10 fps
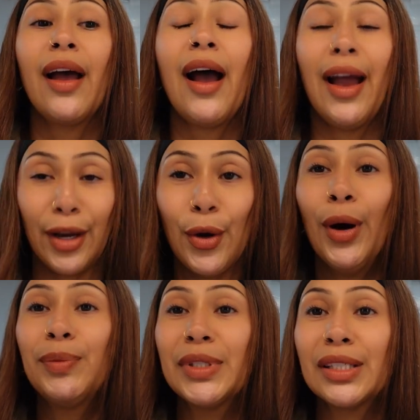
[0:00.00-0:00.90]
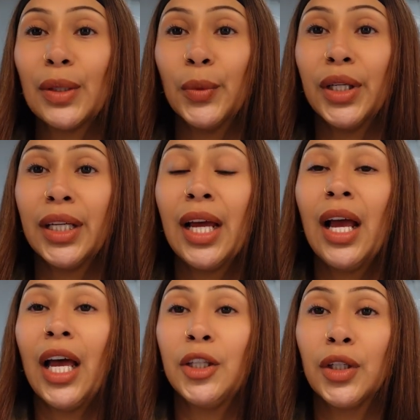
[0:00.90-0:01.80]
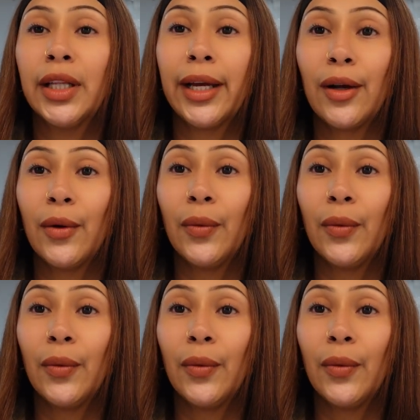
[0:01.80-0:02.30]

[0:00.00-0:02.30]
I go up to someone and they're like,